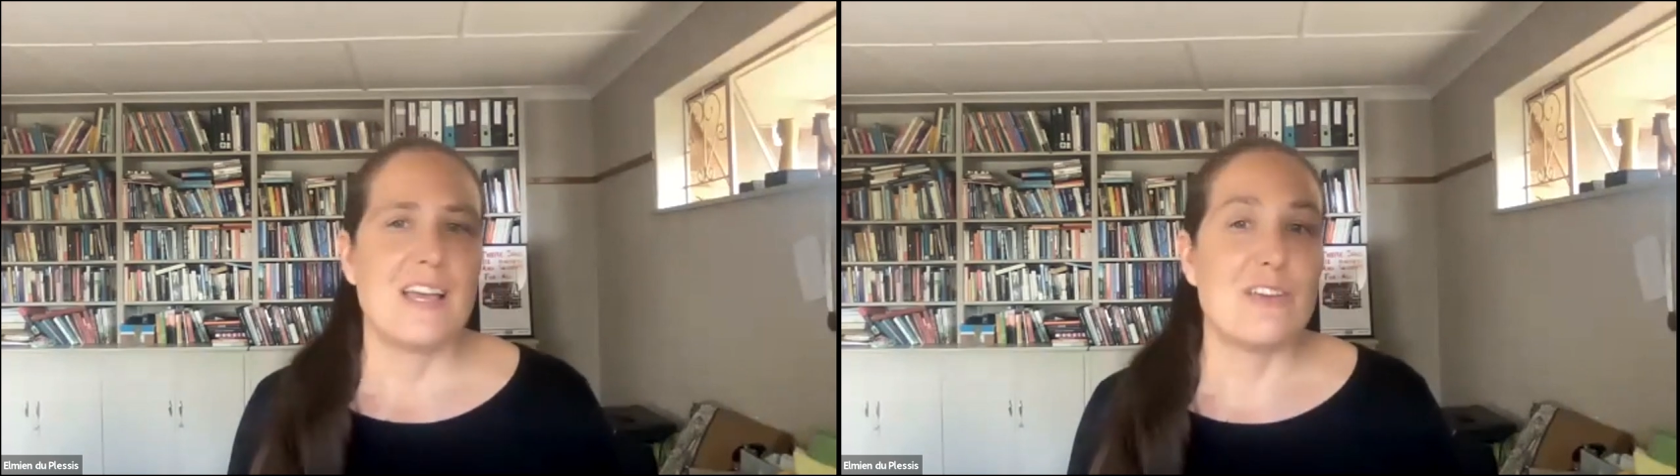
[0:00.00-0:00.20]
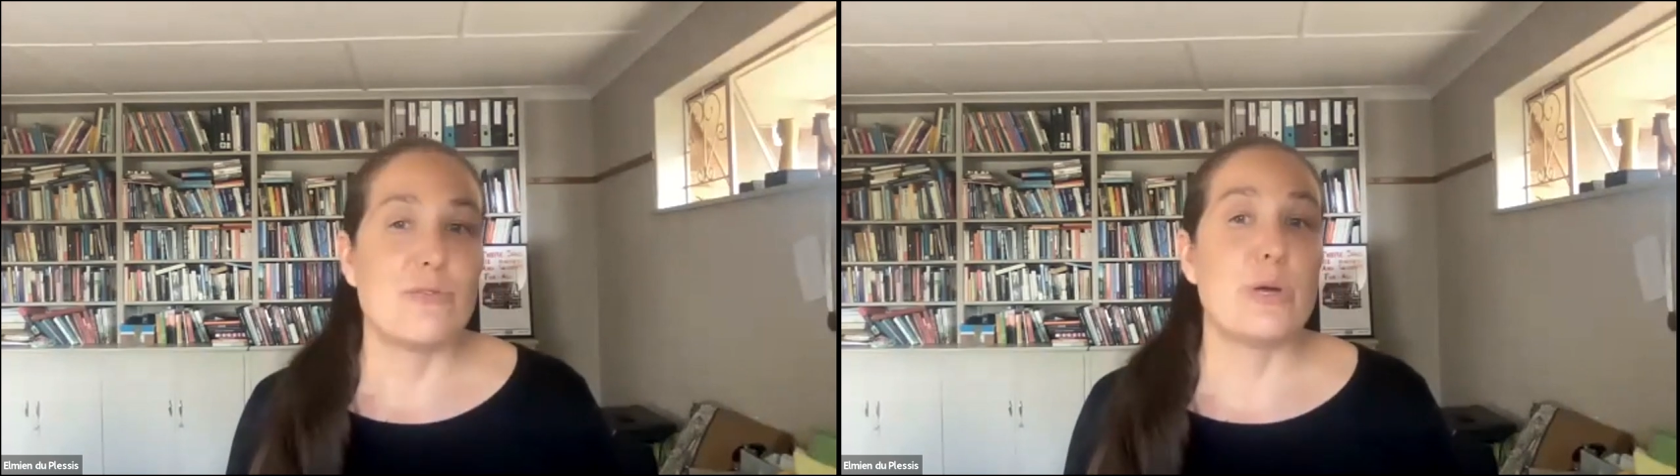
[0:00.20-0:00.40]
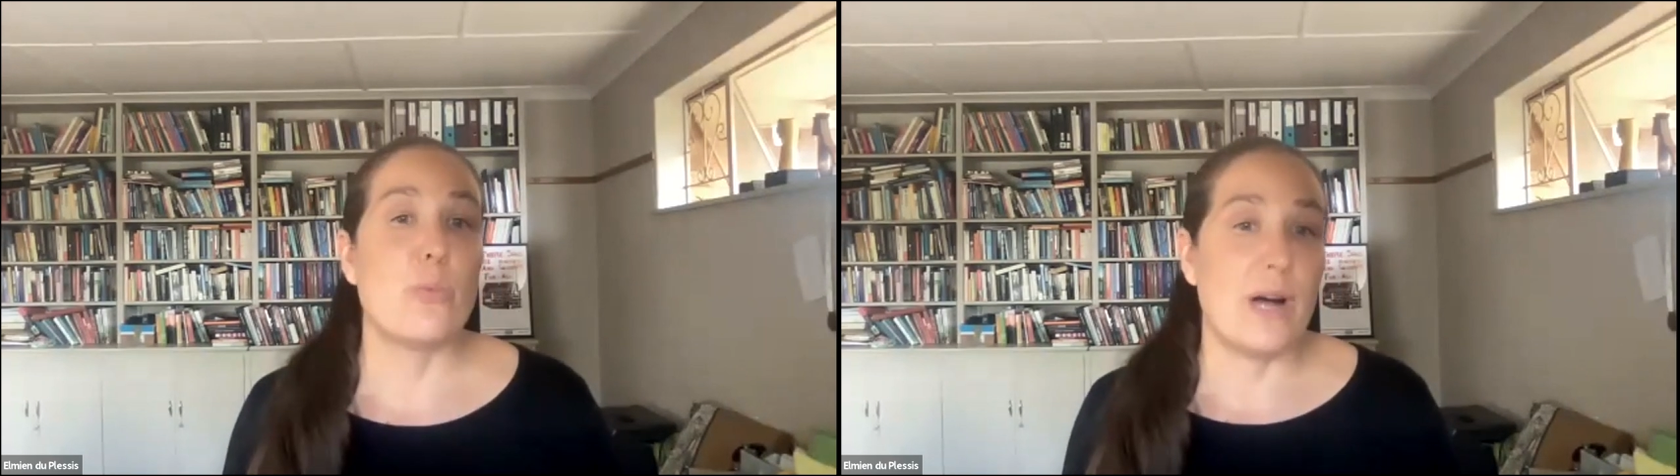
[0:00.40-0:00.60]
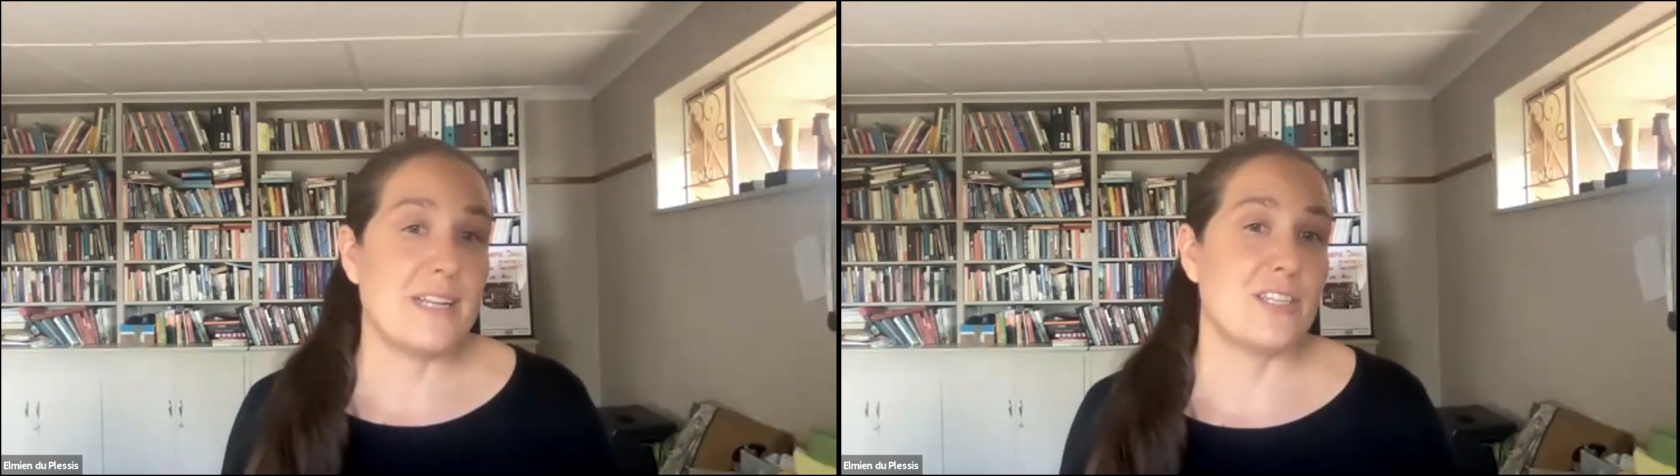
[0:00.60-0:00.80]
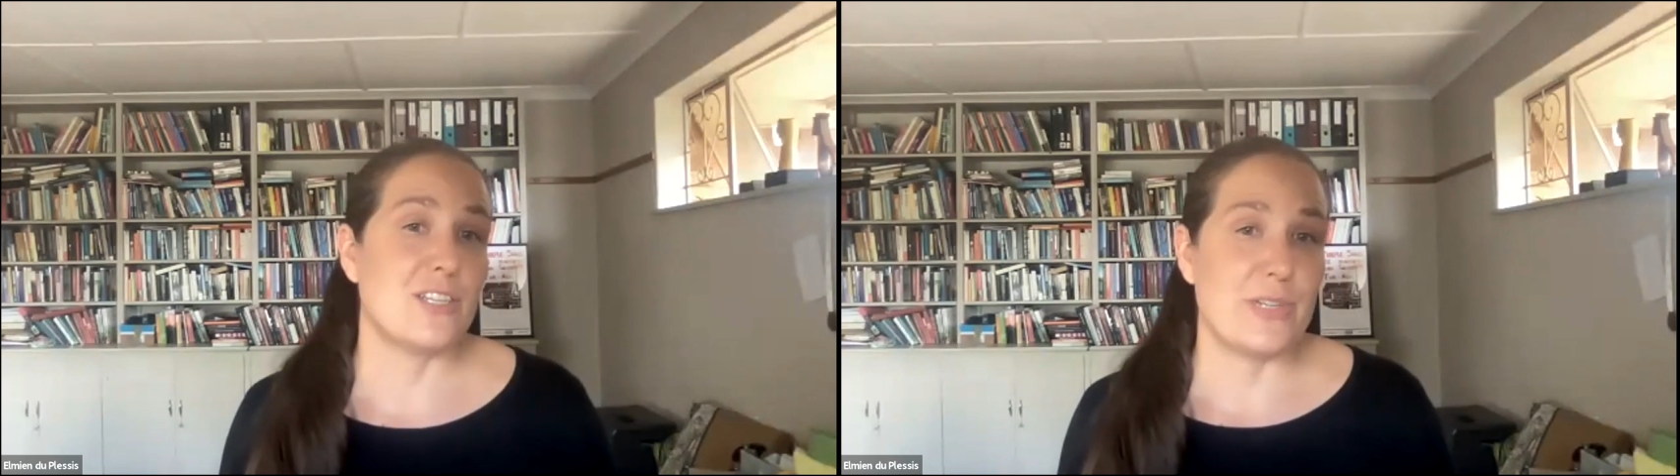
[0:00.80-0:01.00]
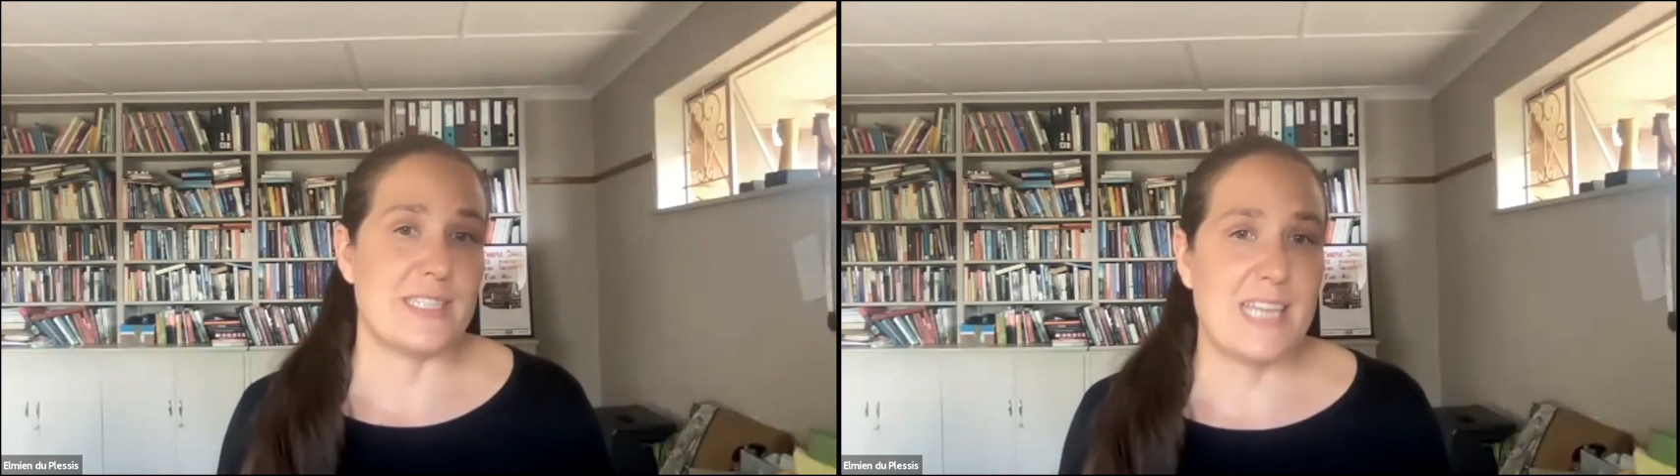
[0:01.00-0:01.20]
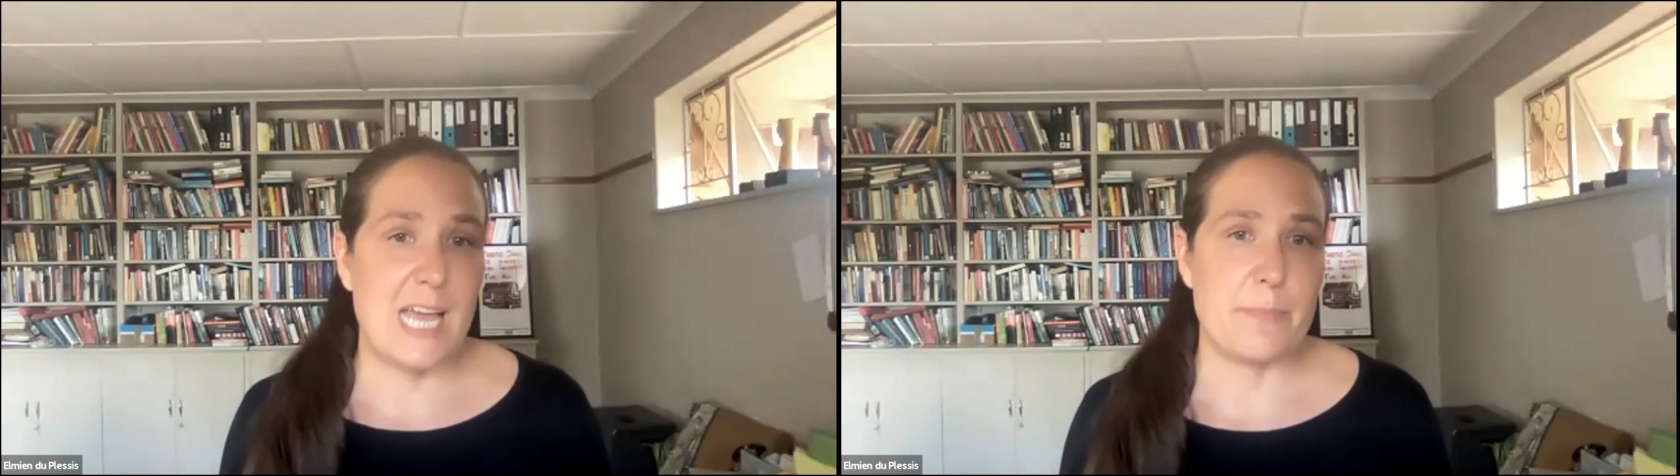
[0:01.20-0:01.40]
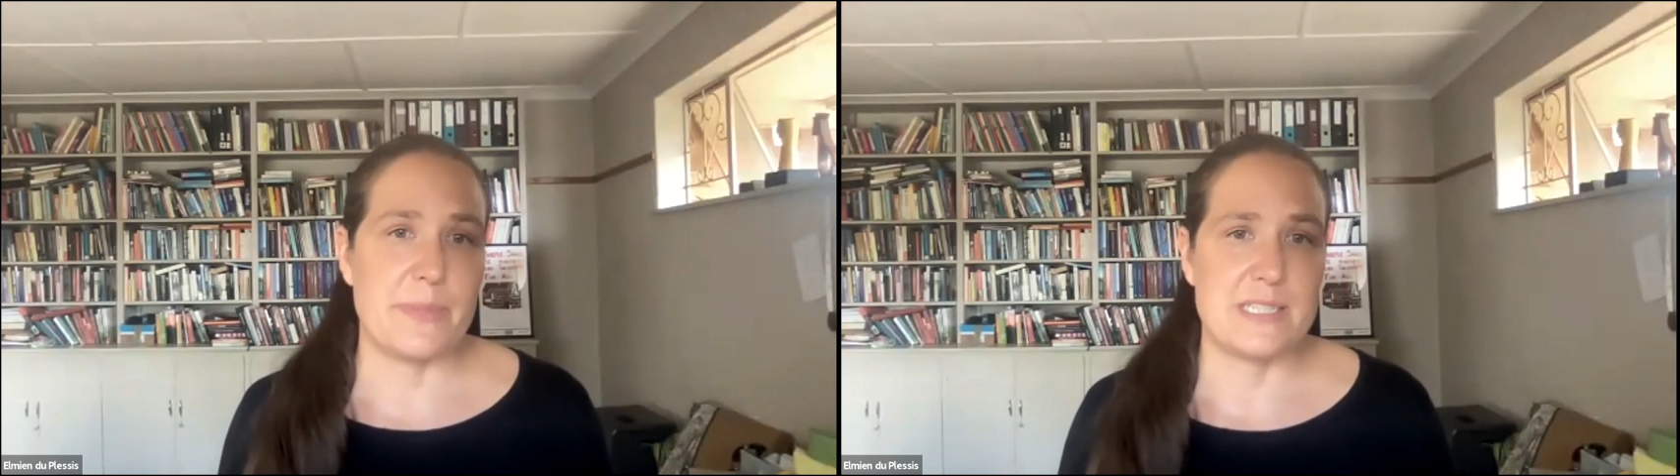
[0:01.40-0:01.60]
If we want to
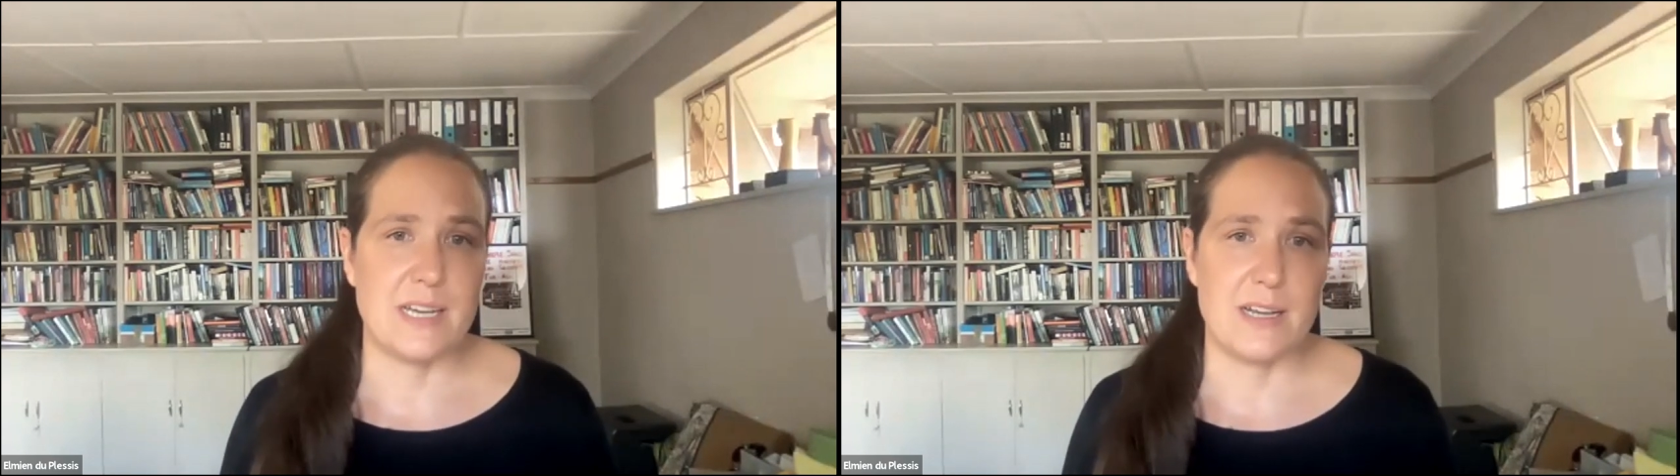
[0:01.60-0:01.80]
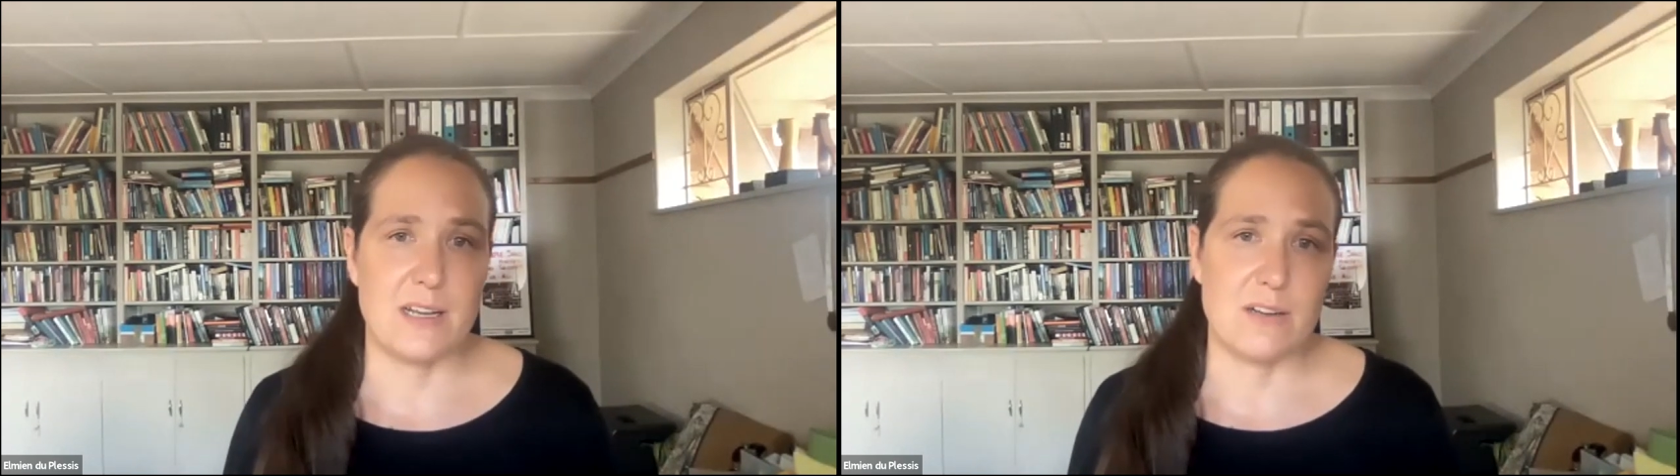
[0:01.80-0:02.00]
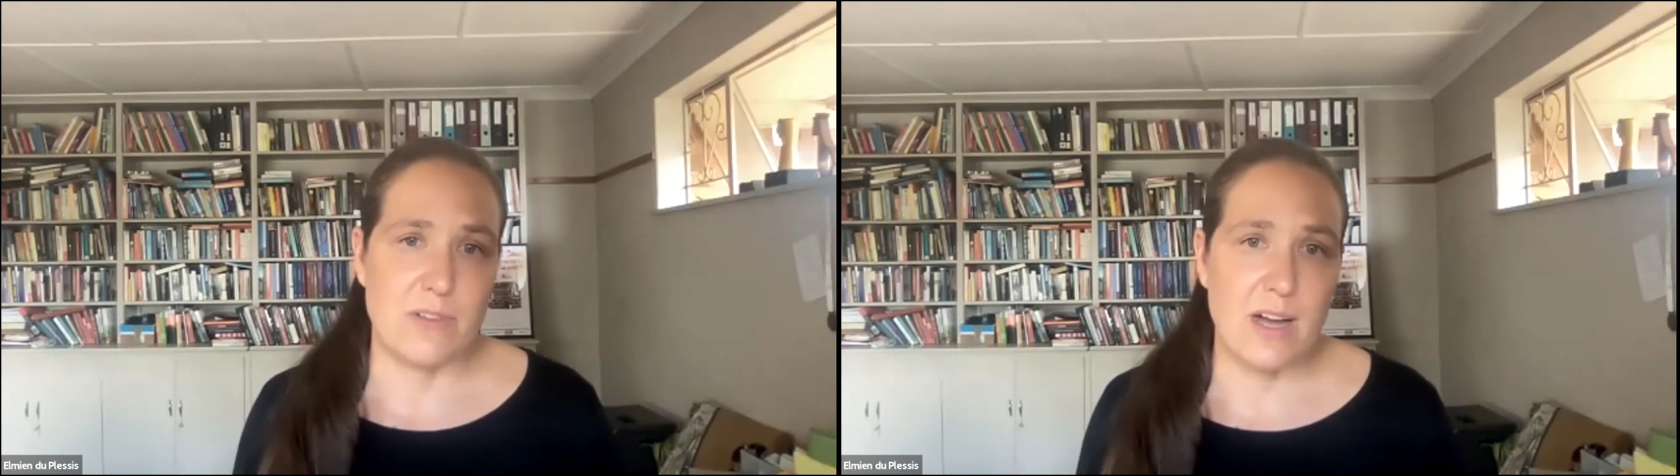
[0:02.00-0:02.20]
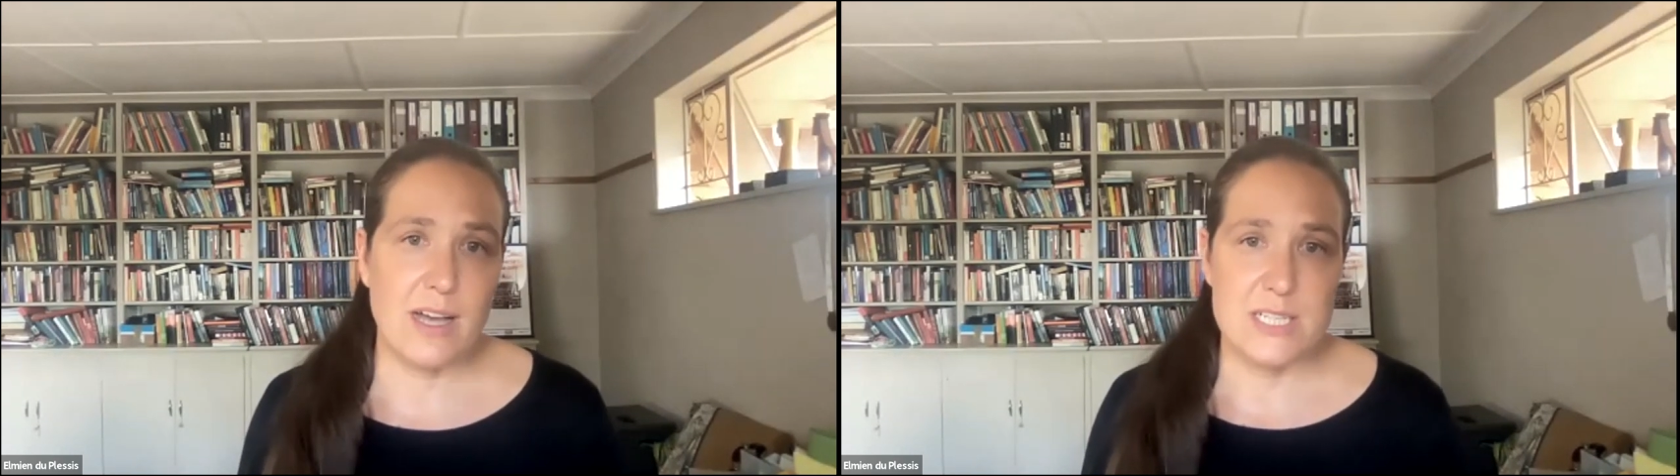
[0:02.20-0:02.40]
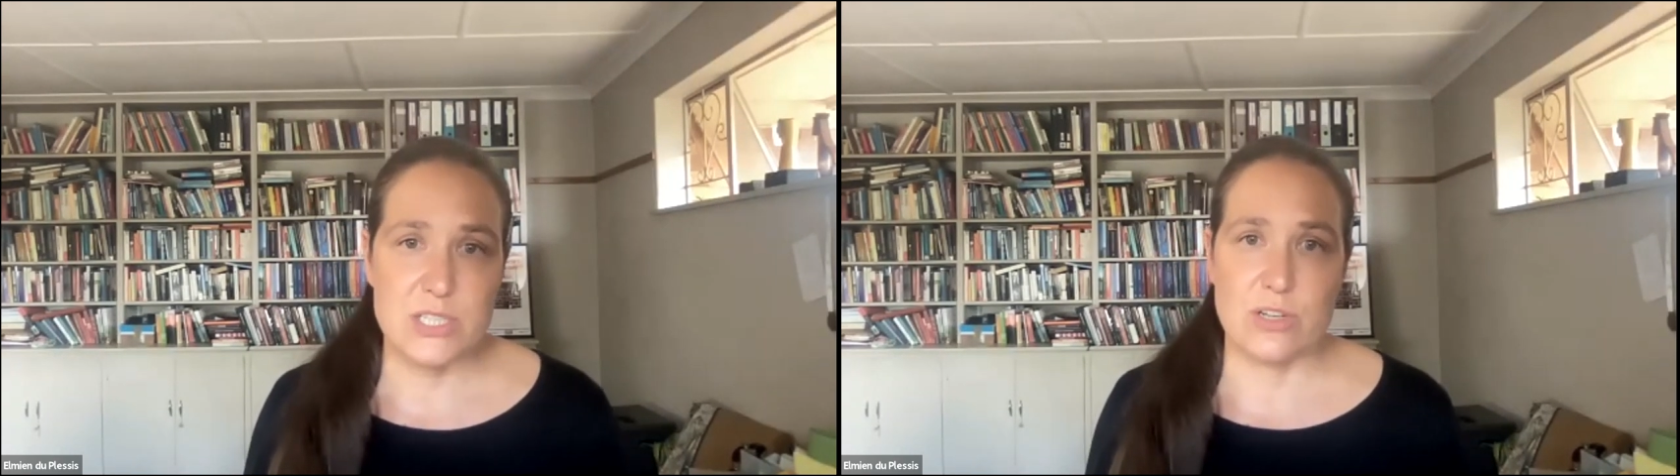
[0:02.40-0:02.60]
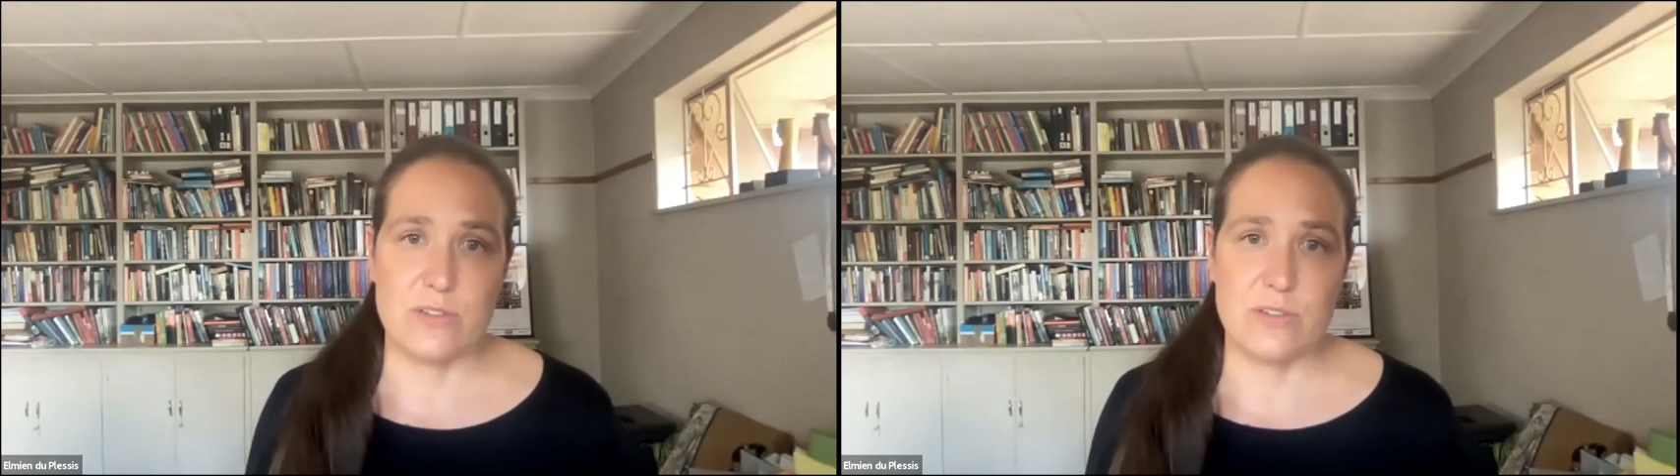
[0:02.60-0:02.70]
escape the cycle of violence